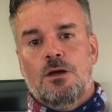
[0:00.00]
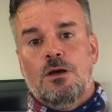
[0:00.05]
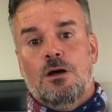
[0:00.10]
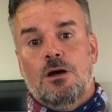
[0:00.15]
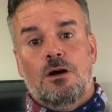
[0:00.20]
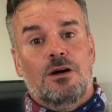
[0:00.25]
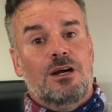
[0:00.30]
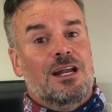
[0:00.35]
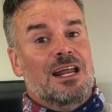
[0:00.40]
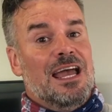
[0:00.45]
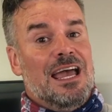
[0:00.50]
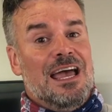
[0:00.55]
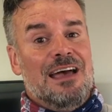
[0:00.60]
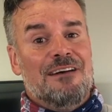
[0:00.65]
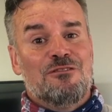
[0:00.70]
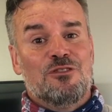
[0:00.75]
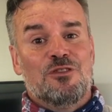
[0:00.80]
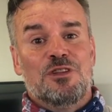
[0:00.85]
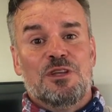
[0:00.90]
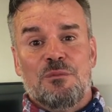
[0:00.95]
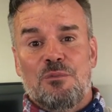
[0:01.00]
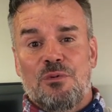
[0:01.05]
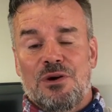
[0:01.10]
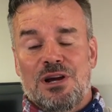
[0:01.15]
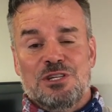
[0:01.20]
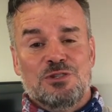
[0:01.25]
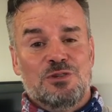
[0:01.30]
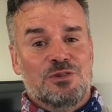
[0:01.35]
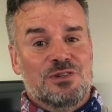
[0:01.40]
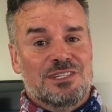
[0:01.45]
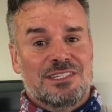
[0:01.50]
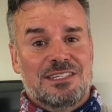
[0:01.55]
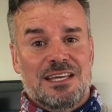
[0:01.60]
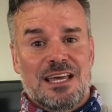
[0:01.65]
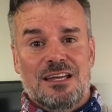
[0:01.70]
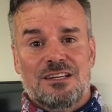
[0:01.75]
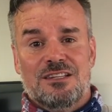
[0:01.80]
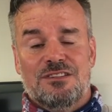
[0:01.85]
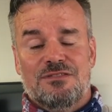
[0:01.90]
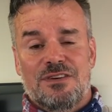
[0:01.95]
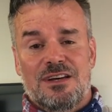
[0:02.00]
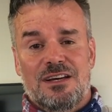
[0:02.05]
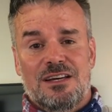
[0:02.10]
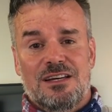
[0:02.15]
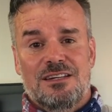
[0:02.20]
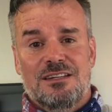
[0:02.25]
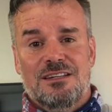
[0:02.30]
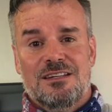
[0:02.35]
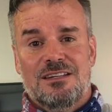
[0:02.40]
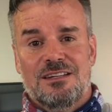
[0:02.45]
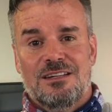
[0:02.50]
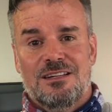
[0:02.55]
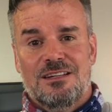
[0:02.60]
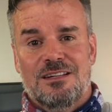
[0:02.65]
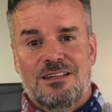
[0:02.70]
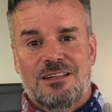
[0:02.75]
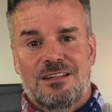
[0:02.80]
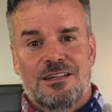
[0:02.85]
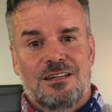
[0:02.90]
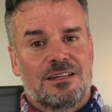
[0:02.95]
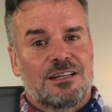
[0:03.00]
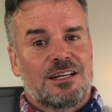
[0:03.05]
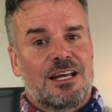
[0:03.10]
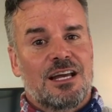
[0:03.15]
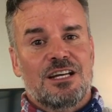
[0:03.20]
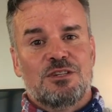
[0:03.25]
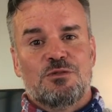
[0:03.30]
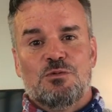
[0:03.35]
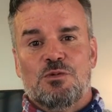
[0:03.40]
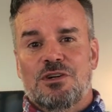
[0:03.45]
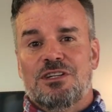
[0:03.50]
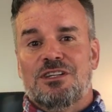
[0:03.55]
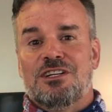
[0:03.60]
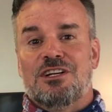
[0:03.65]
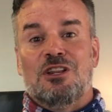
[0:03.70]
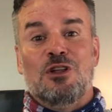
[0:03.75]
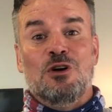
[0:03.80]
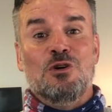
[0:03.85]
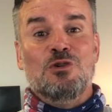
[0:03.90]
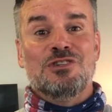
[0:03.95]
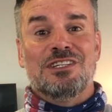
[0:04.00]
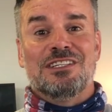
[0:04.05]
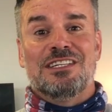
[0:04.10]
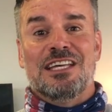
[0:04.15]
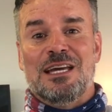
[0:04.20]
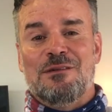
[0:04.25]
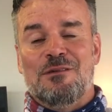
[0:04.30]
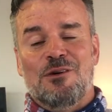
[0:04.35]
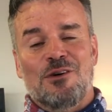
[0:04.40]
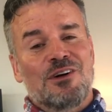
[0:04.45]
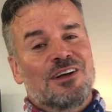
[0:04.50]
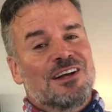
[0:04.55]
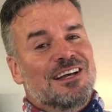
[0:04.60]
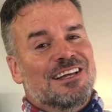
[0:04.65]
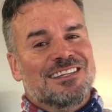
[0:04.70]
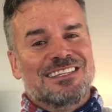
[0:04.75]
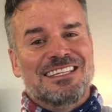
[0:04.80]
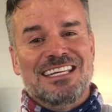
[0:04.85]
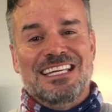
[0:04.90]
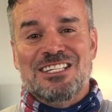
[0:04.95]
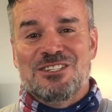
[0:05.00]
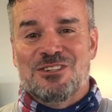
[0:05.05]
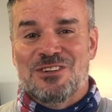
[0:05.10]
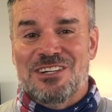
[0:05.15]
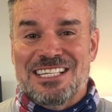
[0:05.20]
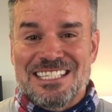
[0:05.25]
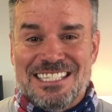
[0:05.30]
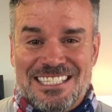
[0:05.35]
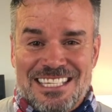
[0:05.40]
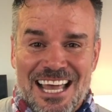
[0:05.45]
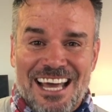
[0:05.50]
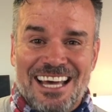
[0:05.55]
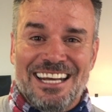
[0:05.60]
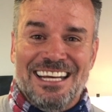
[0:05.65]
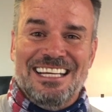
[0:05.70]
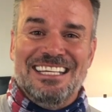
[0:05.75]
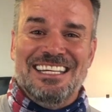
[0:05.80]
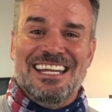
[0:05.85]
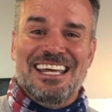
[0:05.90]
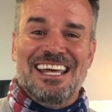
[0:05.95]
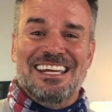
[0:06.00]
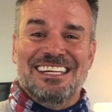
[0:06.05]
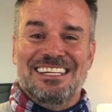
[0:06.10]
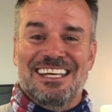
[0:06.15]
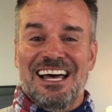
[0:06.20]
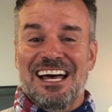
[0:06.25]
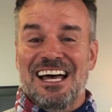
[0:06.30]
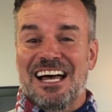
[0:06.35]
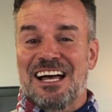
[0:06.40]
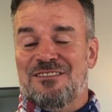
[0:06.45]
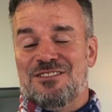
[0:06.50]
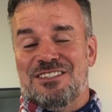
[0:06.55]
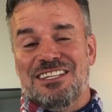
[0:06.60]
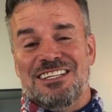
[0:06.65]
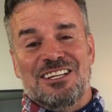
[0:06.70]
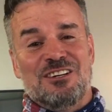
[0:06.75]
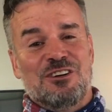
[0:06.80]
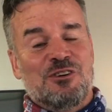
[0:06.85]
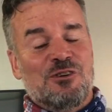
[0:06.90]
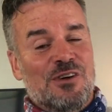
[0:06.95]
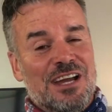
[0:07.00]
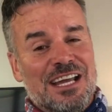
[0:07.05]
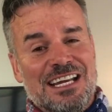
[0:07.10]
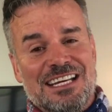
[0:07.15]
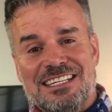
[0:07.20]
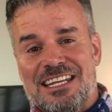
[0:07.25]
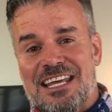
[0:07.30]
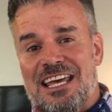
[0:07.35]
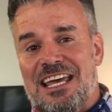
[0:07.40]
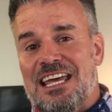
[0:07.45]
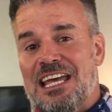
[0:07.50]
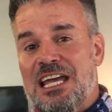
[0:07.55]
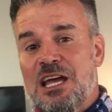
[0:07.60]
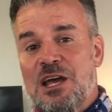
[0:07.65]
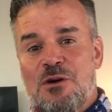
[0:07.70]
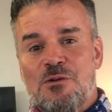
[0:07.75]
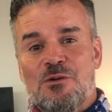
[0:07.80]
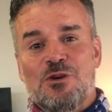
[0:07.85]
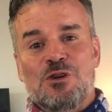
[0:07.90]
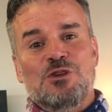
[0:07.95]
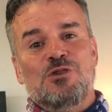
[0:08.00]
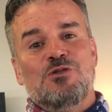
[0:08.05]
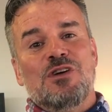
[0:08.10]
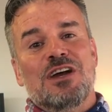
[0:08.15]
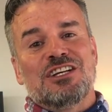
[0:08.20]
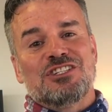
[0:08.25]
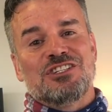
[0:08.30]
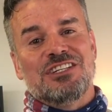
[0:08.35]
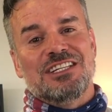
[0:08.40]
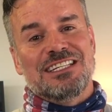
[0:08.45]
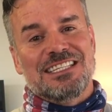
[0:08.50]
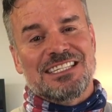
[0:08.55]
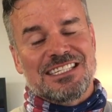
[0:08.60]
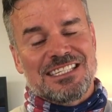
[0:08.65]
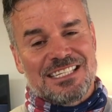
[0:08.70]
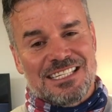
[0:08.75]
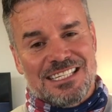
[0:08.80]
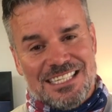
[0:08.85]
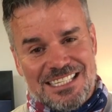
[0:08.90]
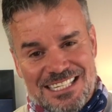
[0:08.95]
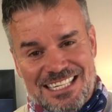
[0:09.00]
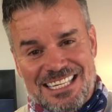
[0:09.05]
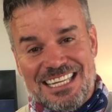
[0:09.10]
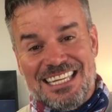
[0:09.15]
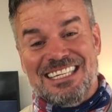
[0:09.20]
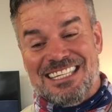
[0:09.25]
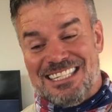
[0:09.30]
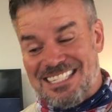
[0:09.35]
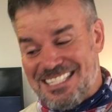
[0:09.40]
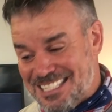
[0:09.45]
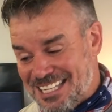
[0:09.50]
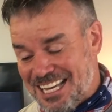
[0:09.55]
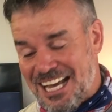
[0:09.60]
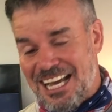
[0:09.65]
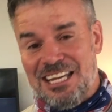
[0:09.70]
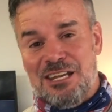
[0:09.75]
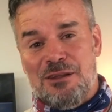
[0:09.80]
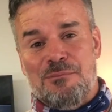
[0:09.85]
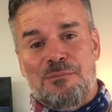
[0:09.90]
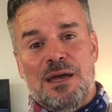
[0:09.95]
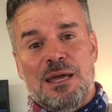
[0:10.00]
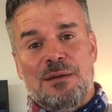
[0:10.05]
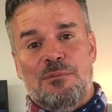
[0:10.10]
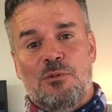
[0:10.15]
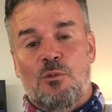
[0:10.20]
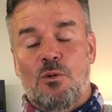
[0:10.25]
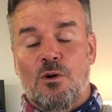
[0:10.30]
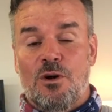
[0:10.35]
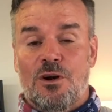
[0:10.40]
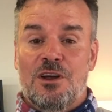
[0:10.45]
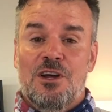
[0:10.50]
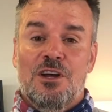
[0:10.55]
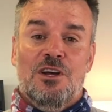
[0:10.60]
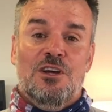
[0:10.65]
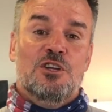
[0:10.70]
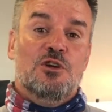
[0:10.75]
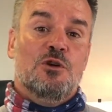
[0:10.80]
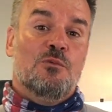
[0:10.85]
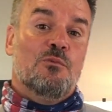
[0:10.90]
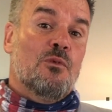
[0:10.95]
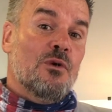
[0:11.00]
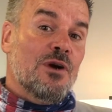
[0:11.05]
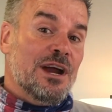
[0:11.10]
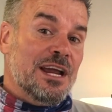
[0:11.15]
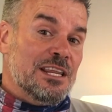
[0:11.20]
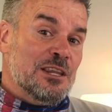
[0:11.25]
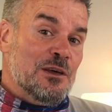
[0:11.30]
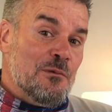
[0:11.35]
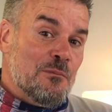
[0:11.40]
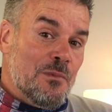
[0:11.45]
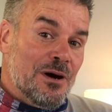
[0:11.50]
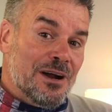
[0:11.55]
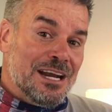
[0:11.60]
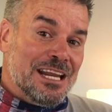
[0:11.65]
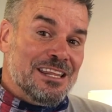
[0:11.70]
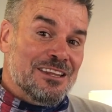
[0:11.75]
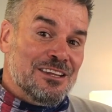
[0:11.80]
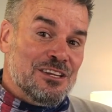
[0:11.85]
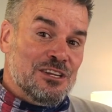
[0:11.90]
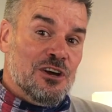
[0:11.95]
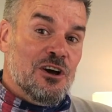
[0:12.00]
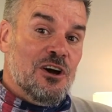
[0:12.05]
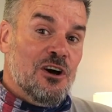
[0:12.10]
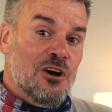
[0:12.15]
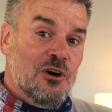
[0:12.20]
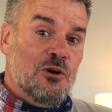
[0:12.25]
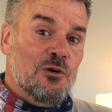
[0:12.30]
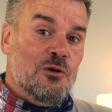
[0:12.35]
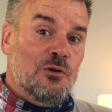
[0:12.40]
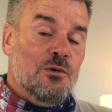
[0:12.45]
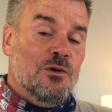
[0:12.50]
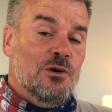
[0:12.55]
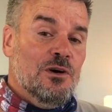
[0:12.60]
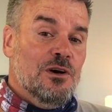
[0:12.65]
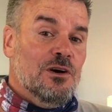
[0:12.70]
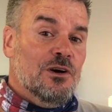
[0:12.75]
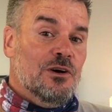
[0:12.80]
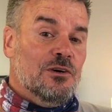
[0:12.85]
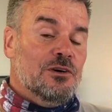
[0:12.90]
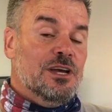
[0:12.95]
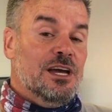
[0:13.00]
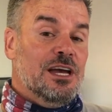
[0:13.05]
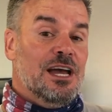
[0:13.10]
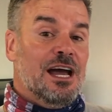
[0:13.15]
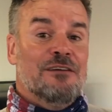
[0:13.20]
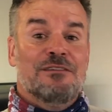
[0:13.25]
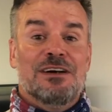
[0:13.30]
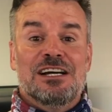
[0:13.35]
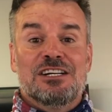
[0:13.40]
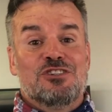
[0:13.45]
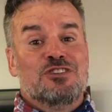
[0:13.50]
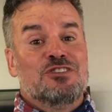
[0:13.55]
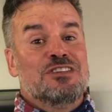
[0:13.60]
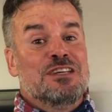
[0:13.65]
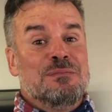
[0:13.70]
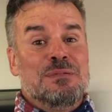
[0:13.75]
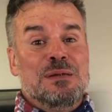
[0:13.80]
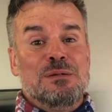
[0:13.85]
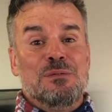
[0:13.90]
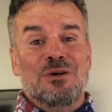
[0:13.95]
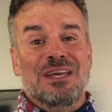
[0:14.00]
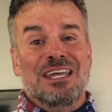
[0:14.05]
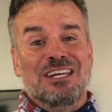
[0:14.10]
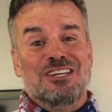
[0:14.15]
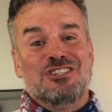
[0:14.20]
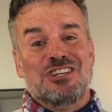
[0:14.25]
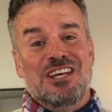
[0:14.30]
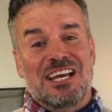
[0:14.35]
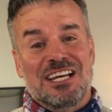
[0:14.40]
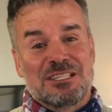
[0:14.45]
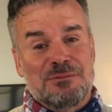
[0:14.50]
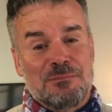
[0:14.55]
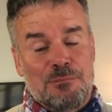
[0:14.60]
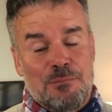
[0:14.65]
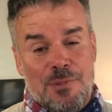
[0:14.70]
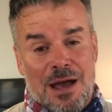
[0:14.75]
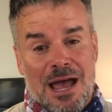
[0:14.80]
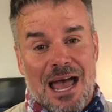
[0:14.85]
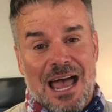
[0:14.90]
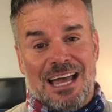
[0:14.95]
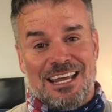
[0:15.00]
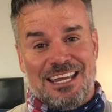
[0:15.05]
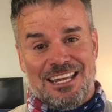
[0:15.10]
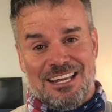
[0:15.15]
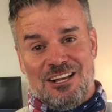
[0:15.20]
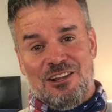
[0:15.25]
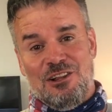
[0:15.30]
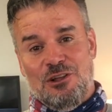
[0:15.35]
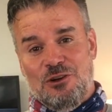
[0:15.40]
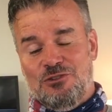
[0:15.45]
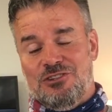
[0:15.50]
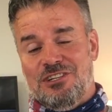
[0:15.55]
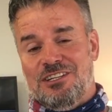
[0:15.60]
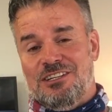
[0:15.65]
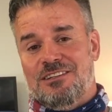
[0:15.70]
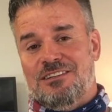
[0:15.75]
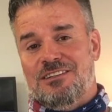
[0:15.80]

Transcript: All right, after the appraisal is satisfied, guys, we're at the closing table. These are exciting times. It's a great day where you actually get to sign the paperwork. You bring the money that you owe. Okay, I've actually seen people get checks back at closing.